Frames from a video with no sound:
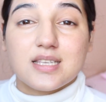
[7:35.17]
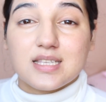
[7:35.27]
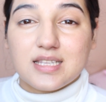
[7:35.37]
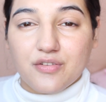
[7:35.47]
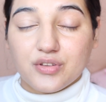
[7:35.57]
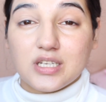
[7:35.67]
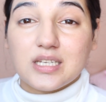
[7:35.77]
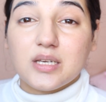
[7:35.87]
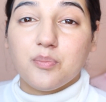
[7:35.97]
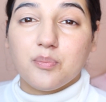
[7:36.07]
This is
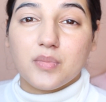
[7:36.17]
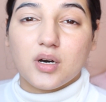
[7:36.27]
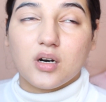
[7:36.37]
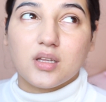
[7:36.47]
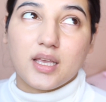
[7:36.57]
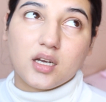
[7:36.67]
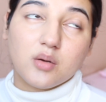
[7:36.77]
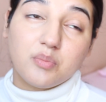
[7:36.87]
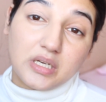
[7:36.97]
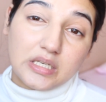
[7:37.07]
definitely like
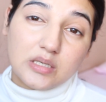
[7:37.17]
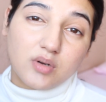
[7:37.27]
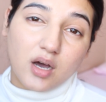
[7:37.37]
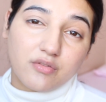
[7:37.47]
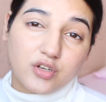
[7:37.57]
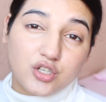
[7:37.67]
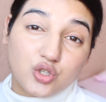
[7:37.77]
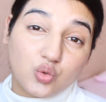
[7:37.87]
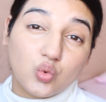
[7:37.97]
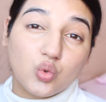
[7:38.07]
a medium coverage
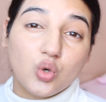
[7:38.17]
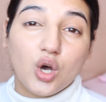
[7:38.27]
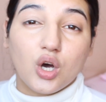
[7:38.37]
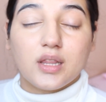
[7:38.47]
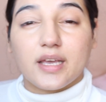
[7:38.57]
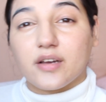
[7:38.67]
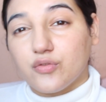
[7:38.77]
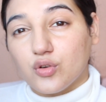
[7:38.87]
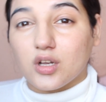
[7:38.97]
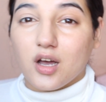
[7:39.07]
to like a
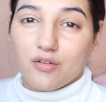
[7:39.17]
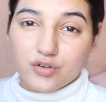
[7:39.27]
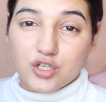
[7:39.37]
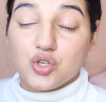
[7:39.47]
full coverage.